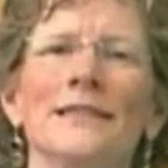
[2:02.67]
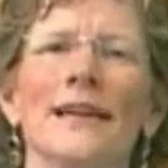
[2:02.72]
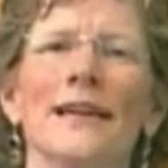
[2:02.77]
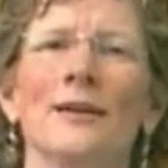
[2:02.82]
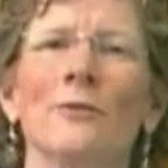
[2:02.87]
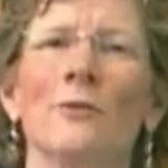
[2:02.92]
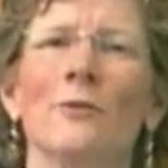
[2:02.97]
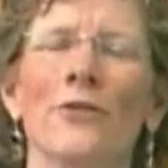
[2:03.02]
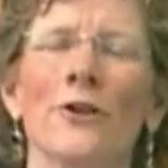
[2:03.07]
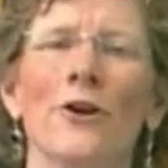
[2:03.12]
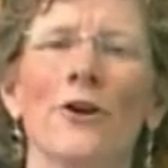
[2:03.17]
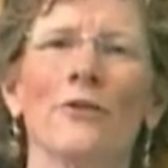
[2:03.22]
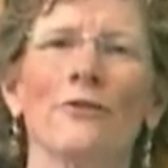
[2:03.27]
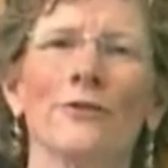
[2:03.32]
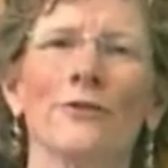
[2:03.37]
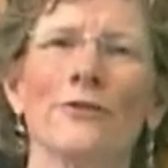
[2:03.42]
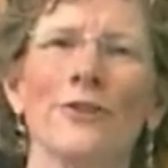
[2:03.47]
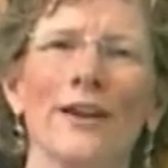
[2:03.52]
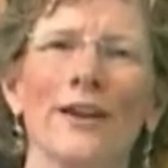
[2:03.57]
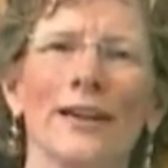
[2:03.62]
date with all of
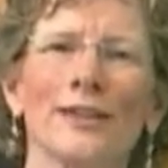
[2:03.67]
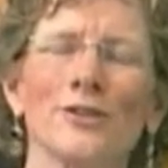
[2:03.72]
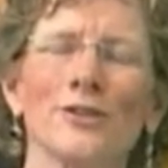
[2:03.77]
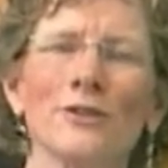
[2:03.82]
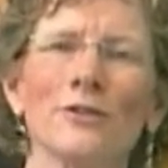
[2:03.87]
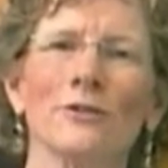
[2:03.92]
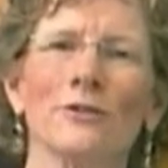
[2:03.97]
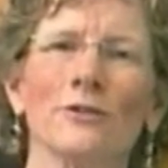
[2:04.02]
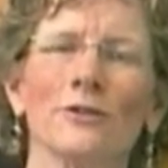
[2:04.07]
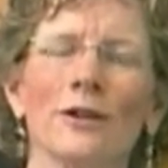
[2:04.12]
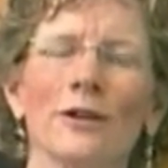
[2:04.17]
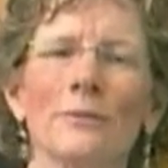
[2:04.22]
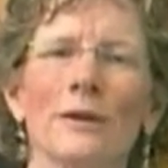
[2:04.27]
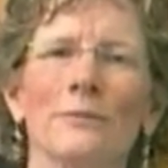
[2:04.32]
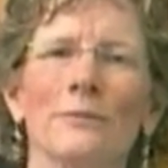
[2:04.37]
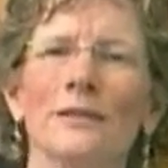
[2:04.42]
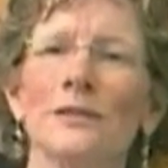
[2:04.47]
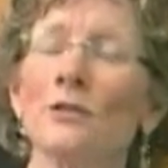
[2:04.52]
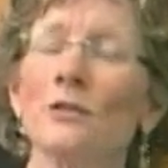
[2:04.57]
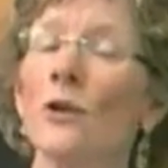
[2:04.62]
your financial
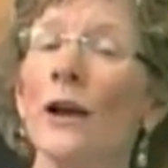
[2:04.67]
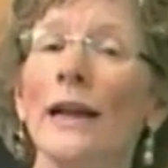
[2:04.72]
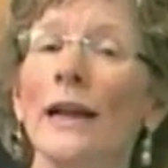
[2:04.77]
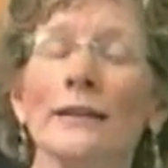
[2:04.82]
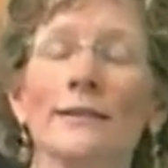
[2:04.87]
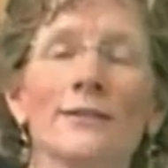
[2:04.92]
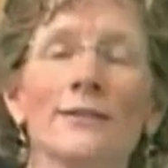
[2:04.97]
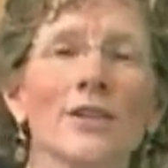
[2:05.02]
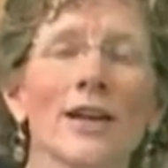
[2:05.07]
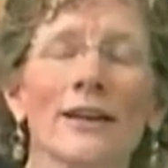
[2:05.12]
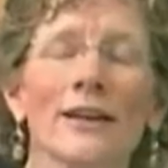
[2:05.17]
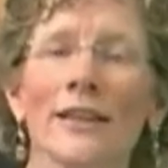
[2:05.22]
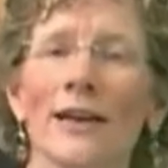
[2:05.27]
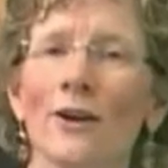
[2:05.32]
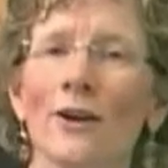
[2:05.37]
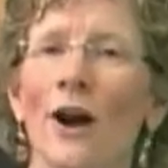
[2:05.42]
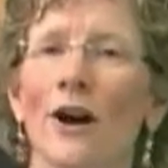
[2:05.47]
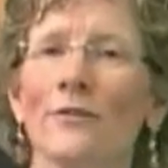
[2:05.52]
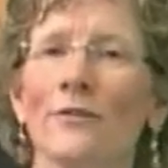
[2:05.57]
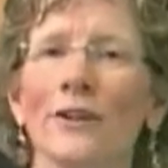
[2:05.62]
commitments, great, check that
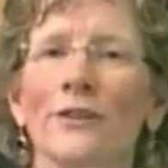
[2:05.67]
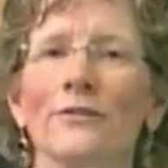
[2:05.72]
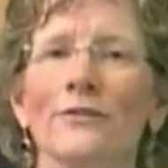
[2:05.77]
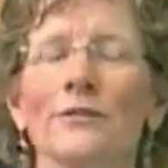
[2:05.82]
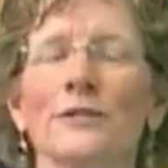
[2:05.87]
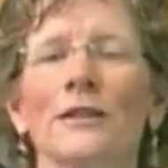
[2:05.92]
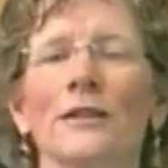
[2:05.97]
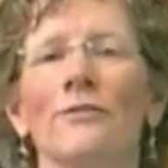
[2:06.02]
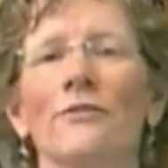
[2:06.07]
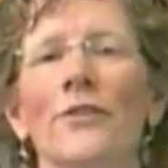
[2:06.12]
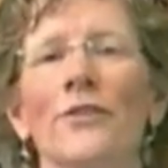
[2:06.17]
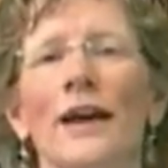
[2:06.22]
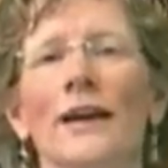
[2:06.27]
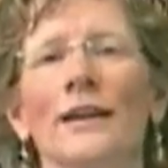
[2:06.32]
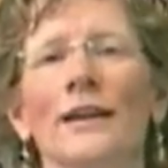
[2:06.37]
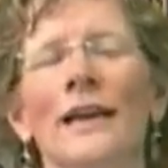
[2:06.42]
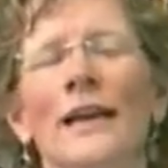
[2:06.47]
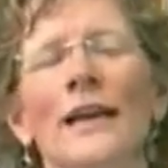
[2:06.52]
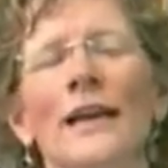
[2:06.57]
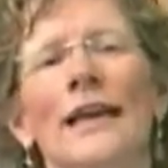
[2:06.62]
off, give yourself that.